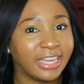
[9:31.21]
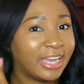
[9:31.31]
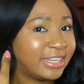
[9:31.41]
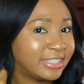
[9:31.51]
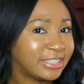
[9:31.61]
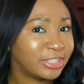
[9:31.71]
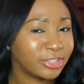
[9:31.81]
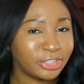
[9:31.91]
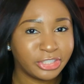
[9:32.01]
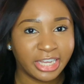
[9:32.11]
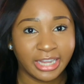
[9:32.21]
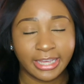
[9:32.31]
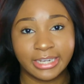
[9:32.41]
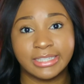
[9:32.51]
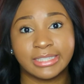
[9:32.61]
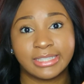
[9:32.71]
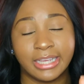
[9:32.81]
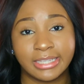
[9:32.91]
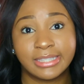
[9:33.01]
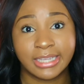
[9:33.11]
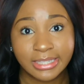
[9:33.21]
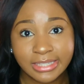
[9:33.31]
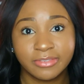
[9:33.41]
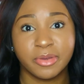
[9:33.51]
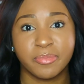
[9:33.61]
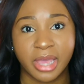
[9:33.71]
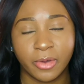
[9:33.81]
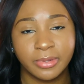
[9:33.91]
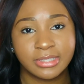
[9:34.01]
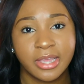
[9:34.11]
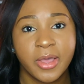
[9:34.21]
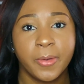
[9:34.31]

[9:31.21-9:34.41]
It doesn't shed an excessive amount,